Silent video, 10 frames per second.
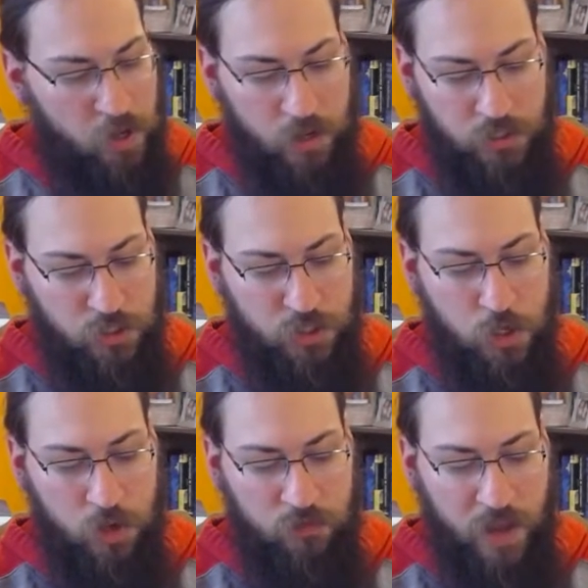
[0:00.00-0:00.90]
Berlitz
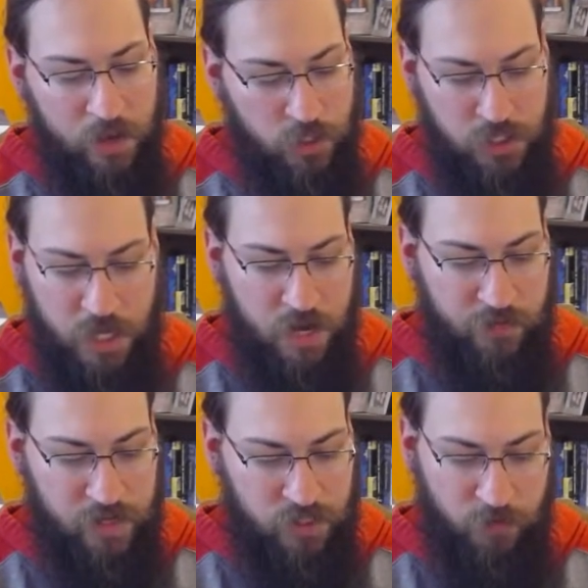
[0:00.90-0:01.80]
School of Languages, head of
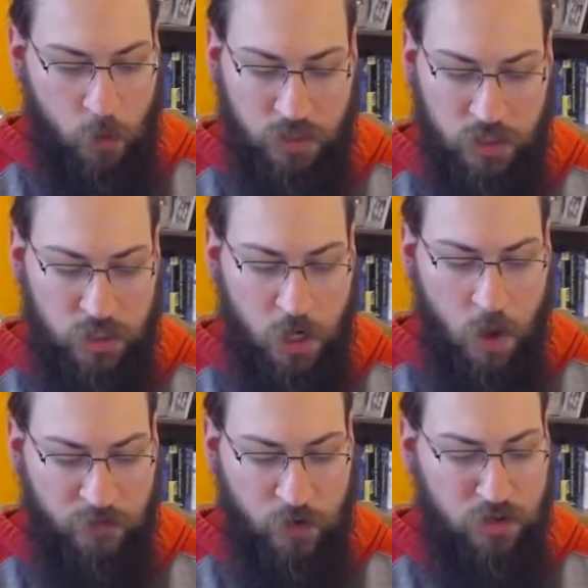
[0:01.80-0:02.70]
S. If you want to show
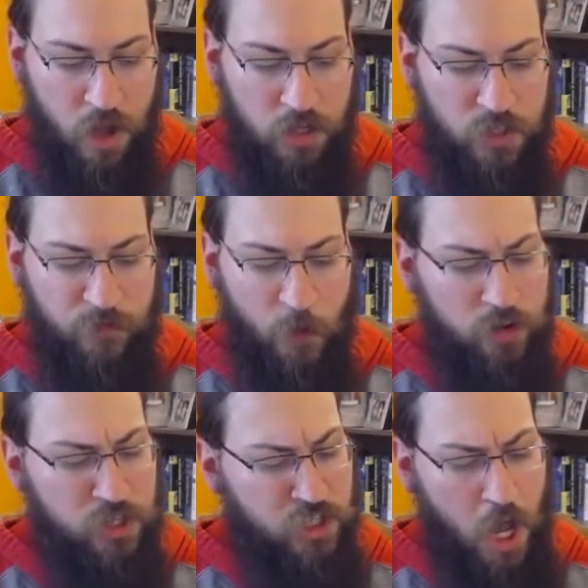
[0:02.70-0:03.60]
off your knowledge of
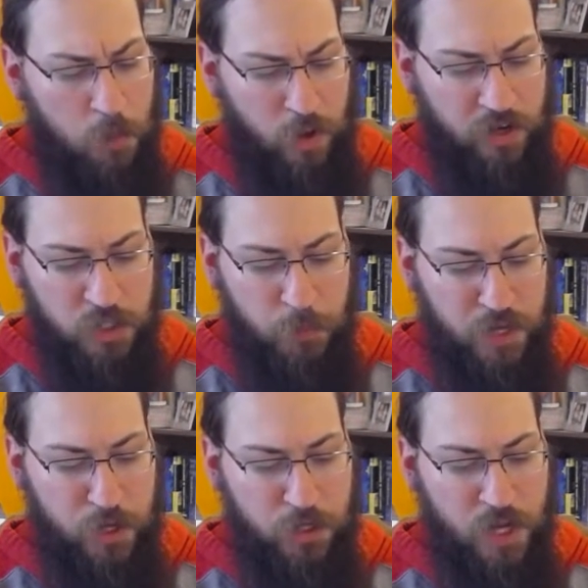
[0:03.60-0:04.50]
foreign jawbreakers, be
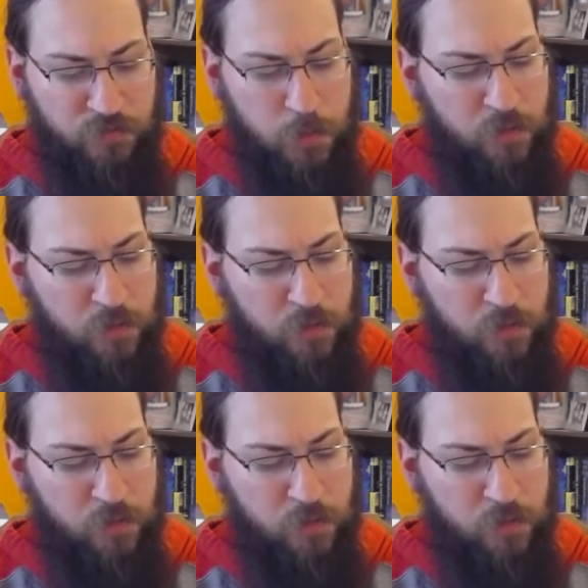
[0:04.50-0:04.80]
good enough to